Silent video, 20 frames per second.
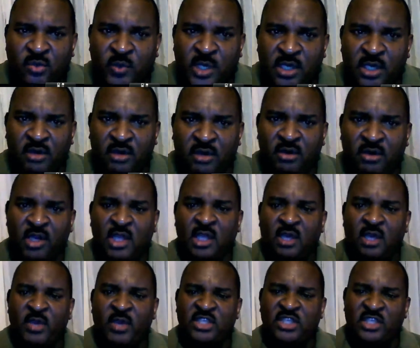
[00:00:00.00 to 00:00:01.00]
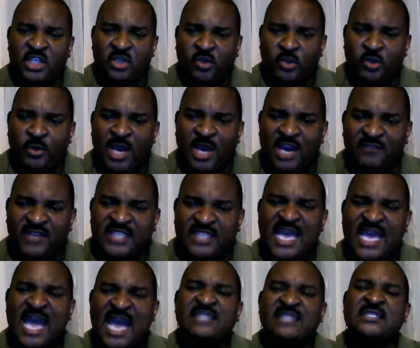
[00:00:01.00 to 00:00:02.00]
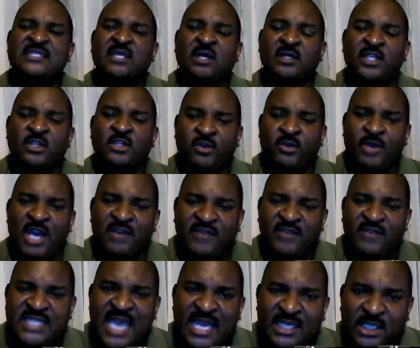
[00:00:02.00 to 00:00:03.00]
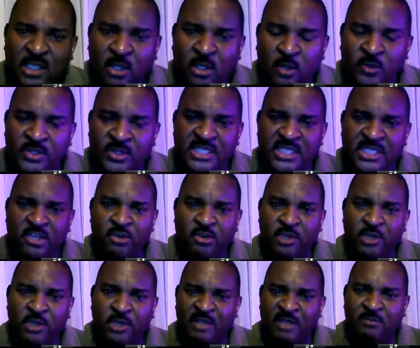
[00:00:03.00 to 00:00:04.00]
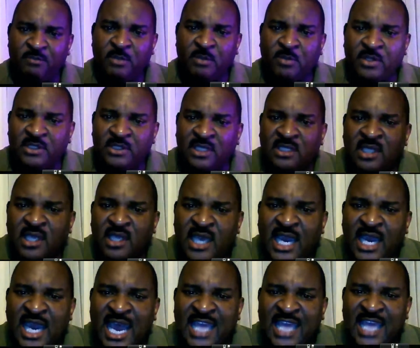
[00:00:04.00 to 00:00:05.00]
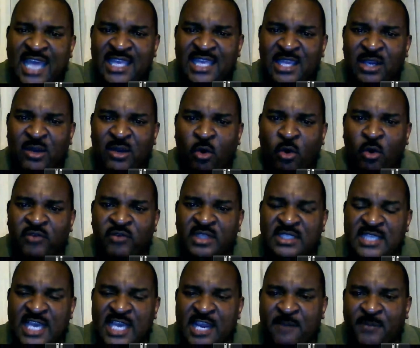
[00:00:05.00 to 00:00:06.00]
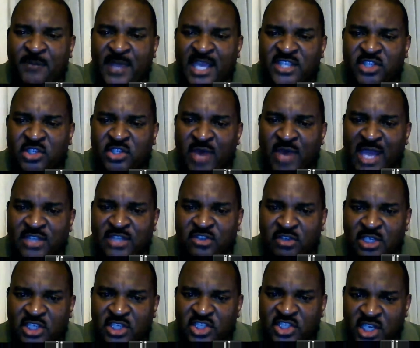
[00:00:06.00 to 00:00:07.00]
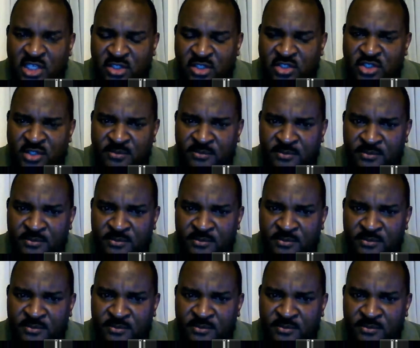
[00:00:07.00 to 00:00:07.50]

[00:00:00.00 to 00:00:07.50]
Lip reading: where you have these hands out, you have these handouts and you're giving people that. I think over time that should gradually change.